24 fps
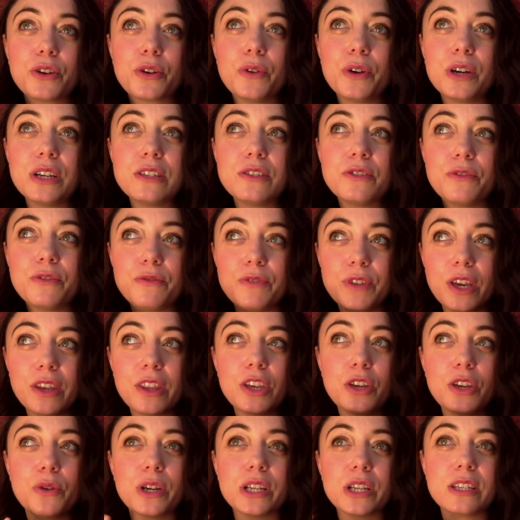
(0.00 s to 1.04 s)
You're going to
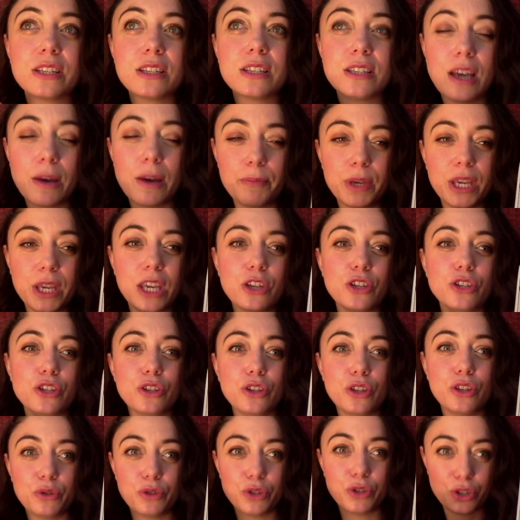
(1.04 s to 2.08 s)
feel that you are stepping
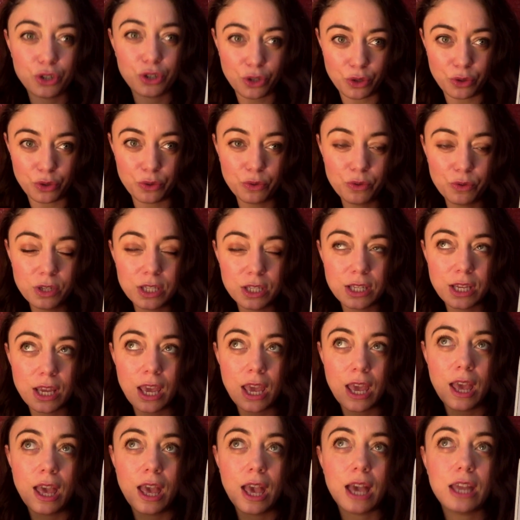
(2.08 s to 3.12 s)
into those shoes,
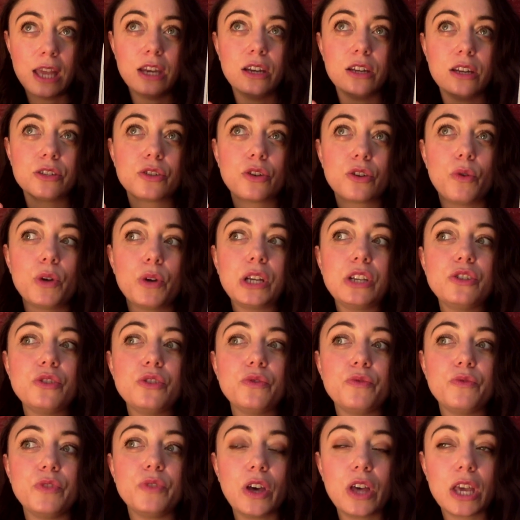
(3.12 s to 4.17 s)
and it is going
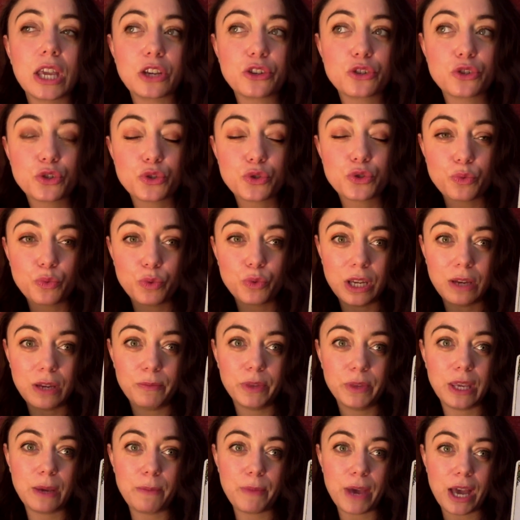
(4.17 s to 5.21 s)
to feel
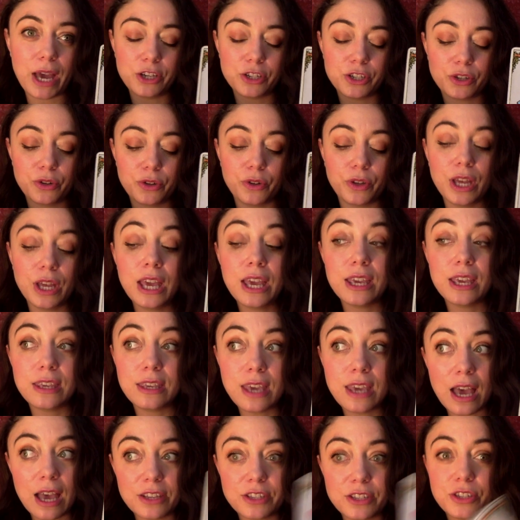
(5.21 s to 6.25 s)
extremely magical.
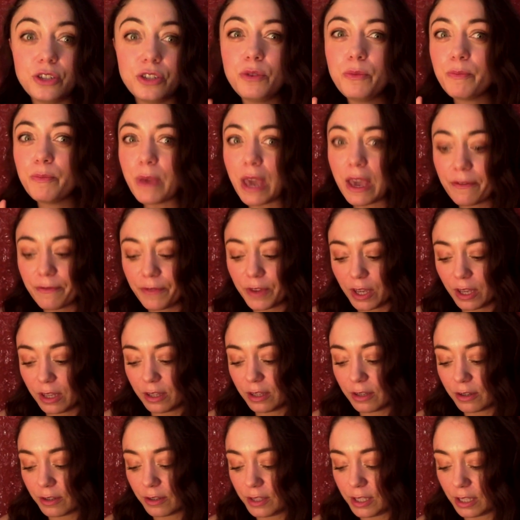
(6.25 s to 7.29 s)
Yes, you may feel
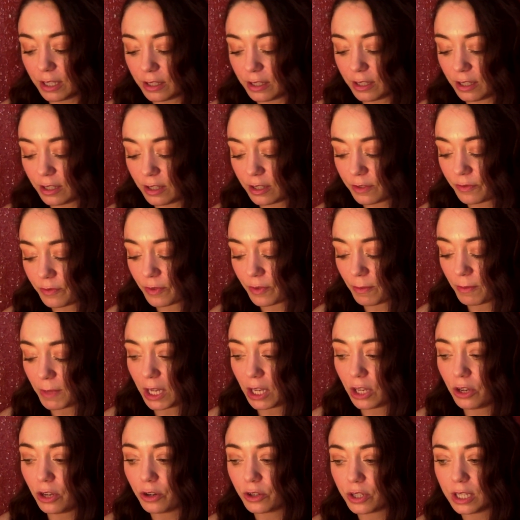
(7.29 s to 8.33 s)
a little distanced from
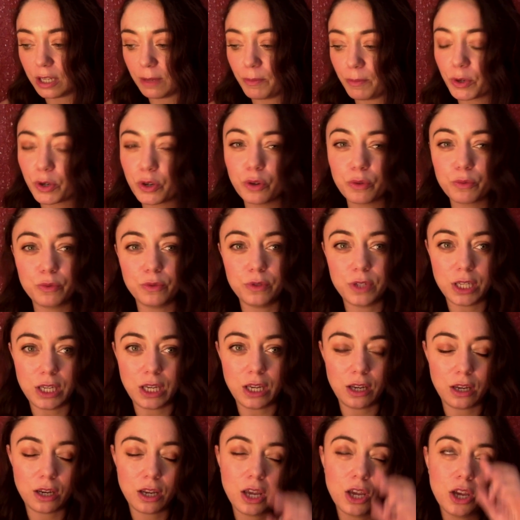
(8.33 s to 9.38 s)
like your typical
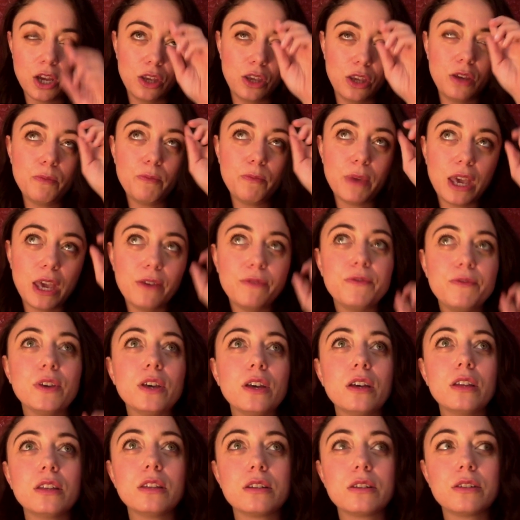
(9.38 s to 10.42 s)
routine. You may
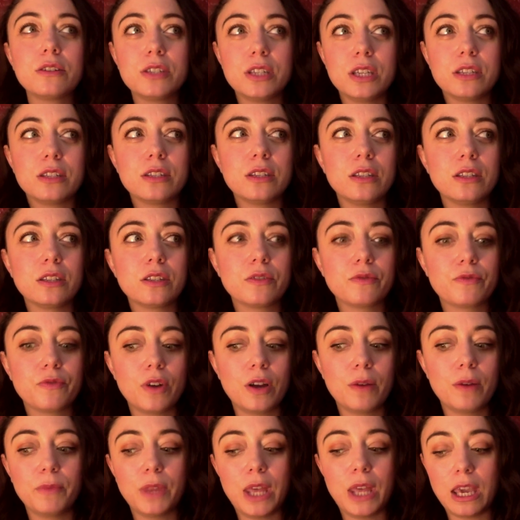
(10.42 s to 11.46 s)
feel a little distanced
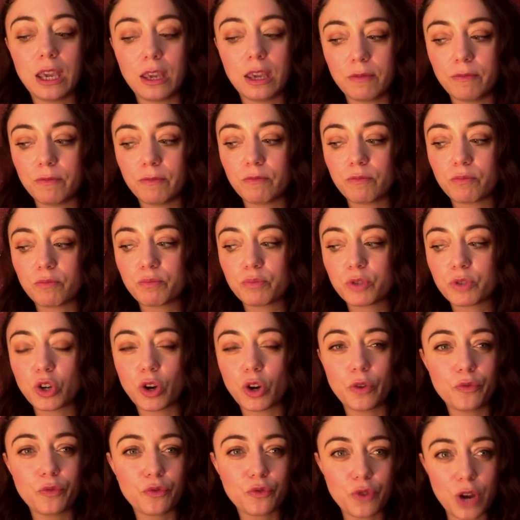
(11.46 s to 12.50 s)
from like
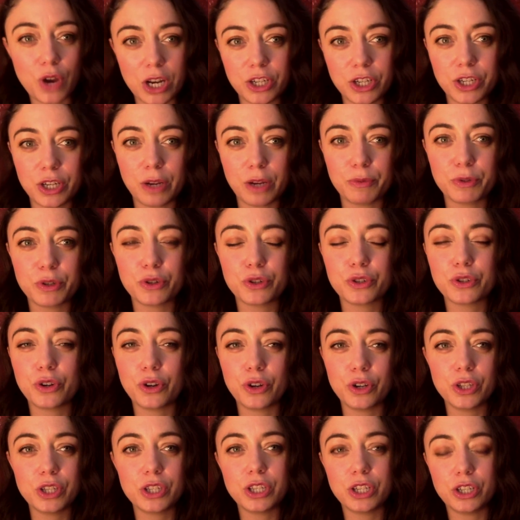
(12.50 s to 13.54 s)
certain friendships or
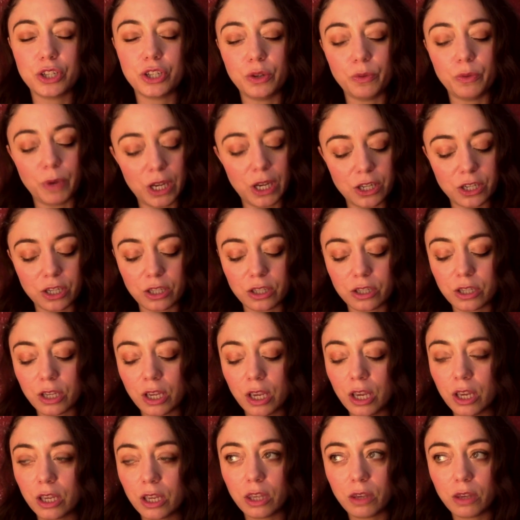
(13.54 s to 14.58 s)
certain situations.
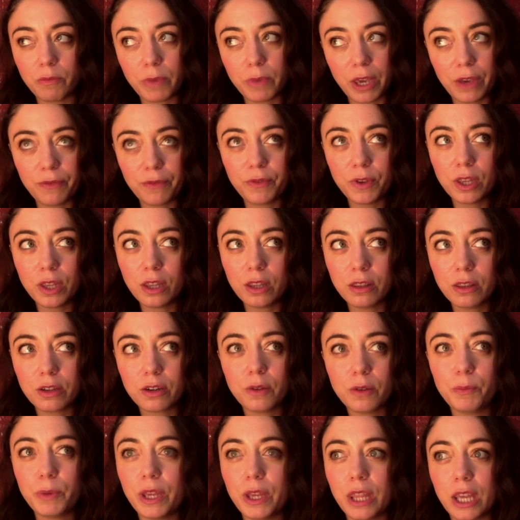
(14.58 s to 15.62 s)
You may feel a
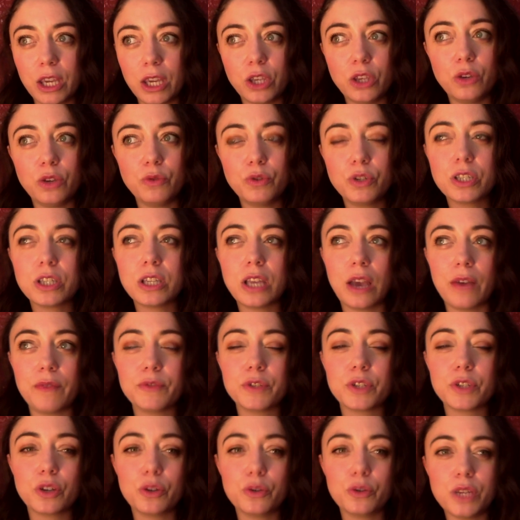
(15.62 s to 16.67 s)
little bit like you just have
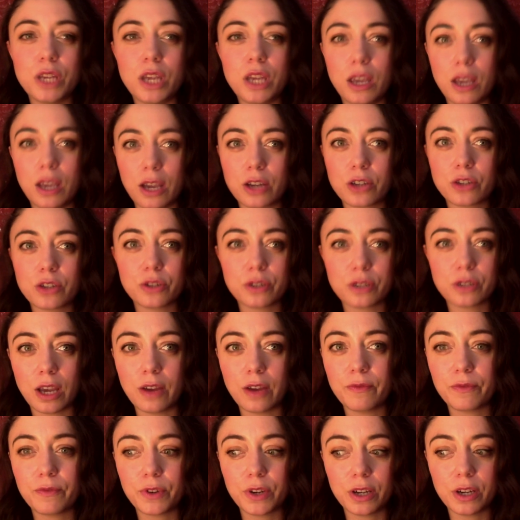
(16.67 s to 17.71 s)
to go take extra
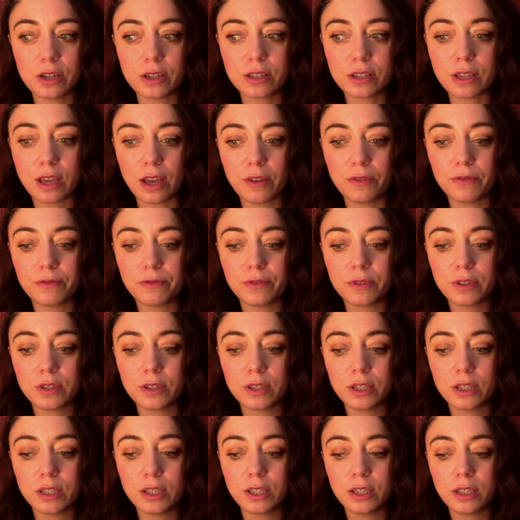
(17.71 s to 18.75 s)
time for yourself.
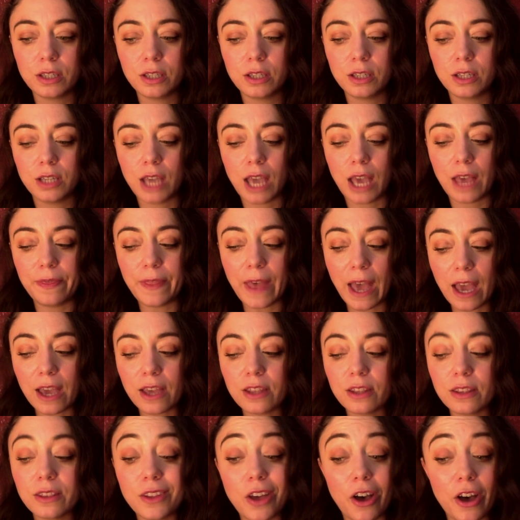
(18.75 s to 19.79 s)
And
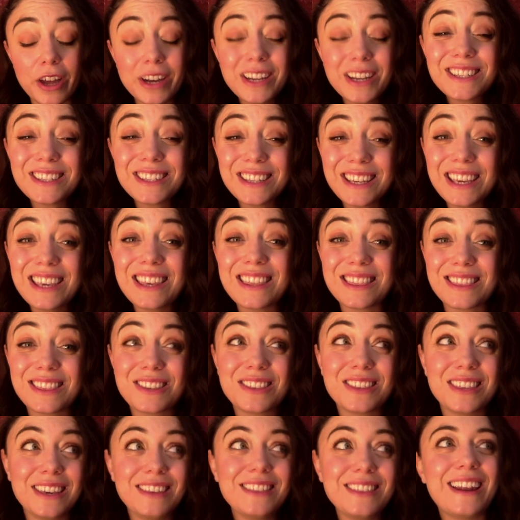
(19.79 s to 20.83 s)
that honestly,
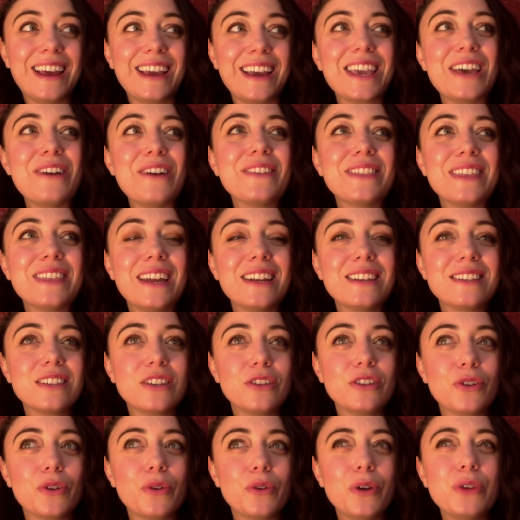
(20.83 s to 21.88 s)
the thing that I get with that is that
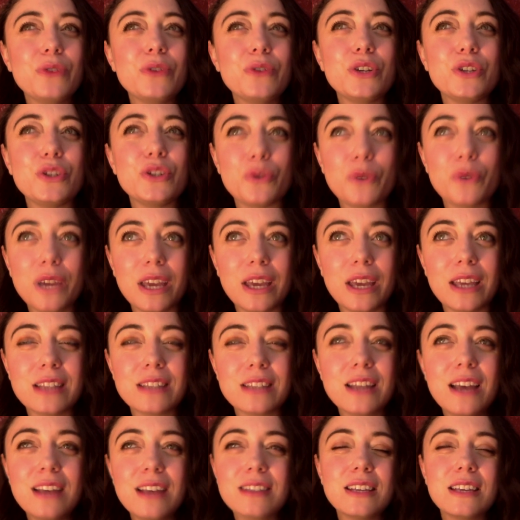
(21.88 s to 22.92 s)
you're going to enjoy it.
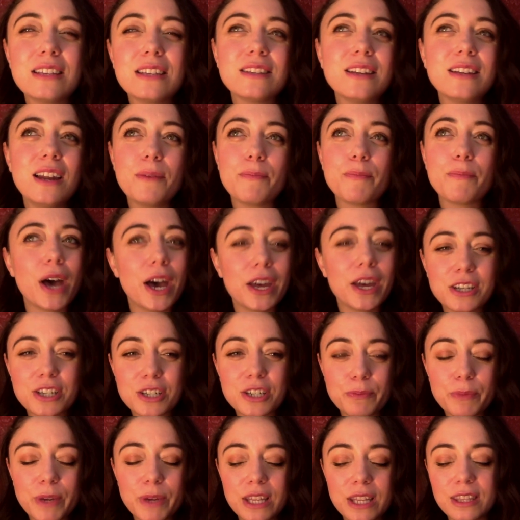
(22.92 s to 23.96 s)
It's not it's not a
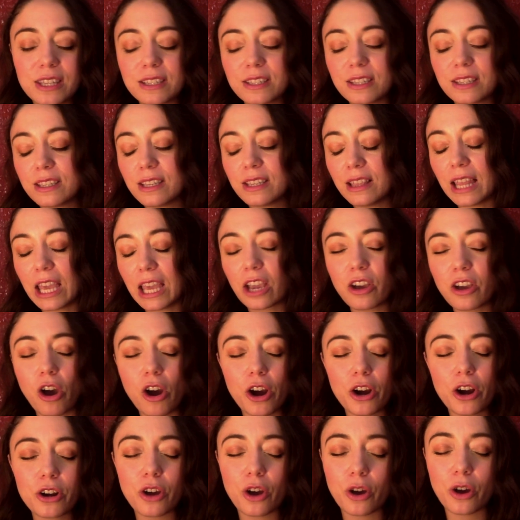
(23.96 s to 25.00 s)
punishment. This isn't like
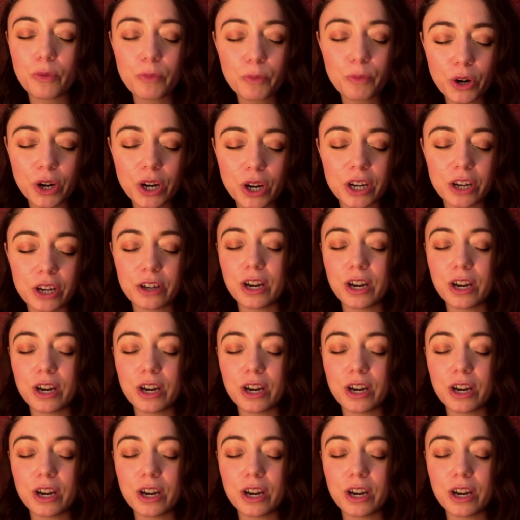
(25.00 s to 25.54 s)
hard homework.